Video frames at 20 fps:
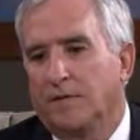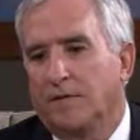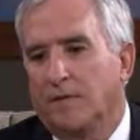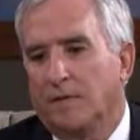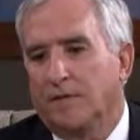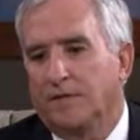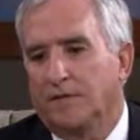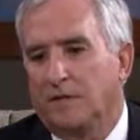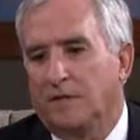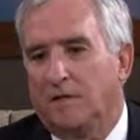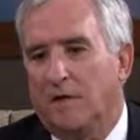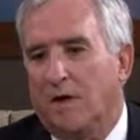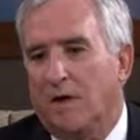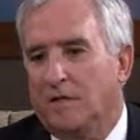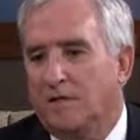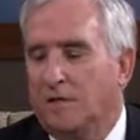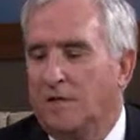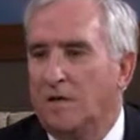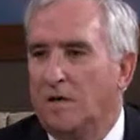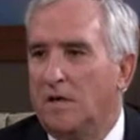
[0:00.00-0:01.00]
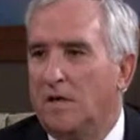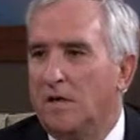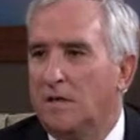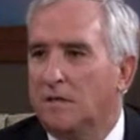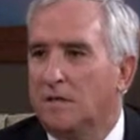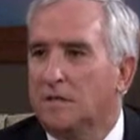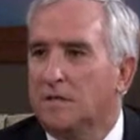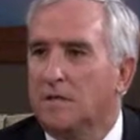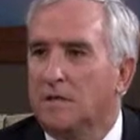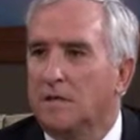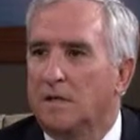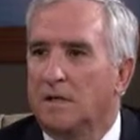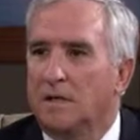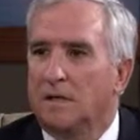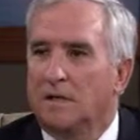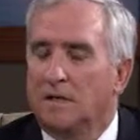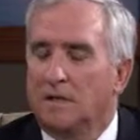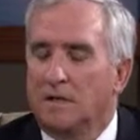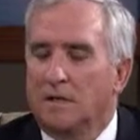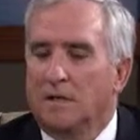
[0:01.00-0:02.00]
as the lost cause
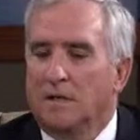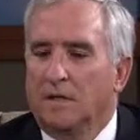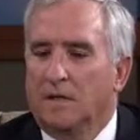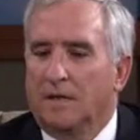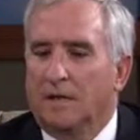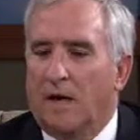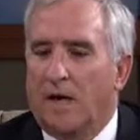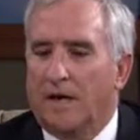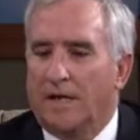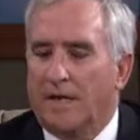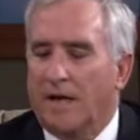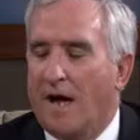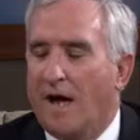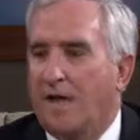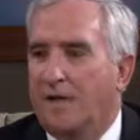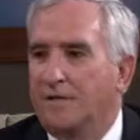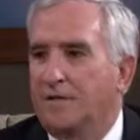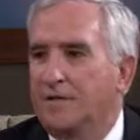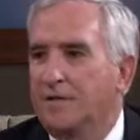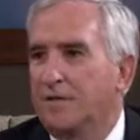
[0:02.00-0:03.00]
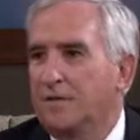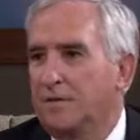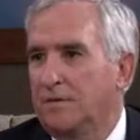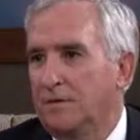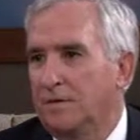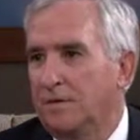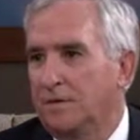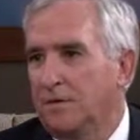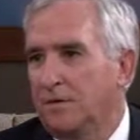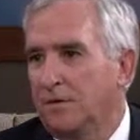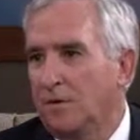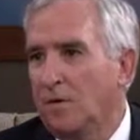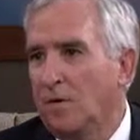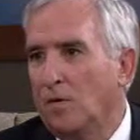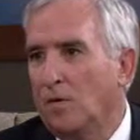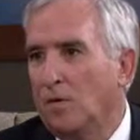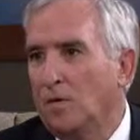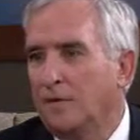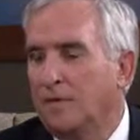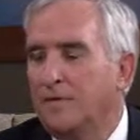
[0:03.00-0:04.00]
ideology sort of took
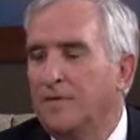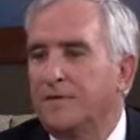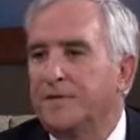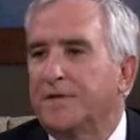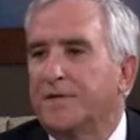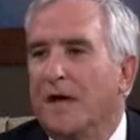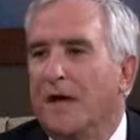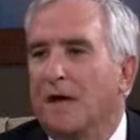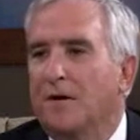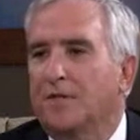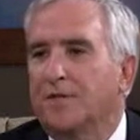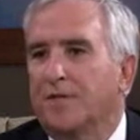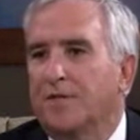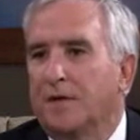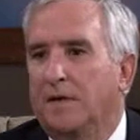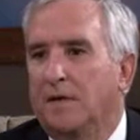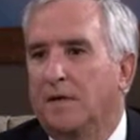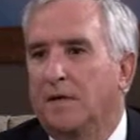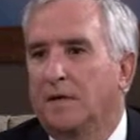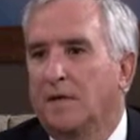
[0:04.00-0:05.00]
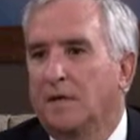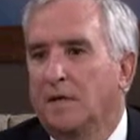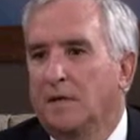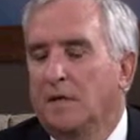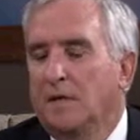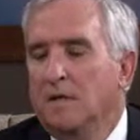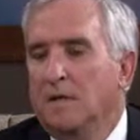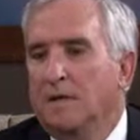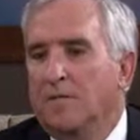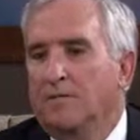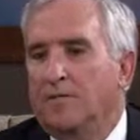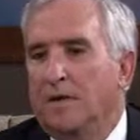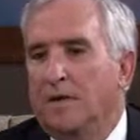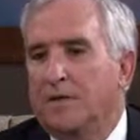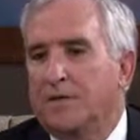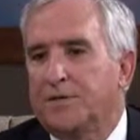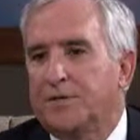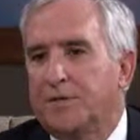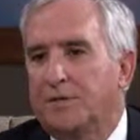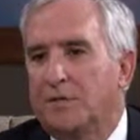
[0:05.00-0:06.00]
hold in the South,
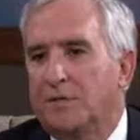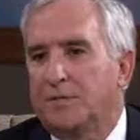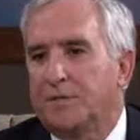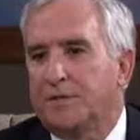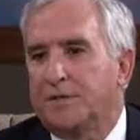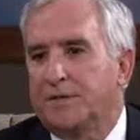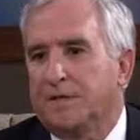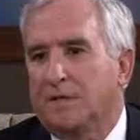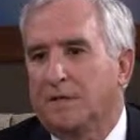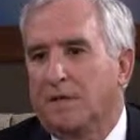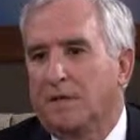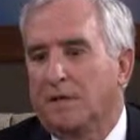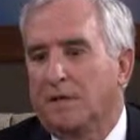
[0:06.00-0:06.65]
various groups,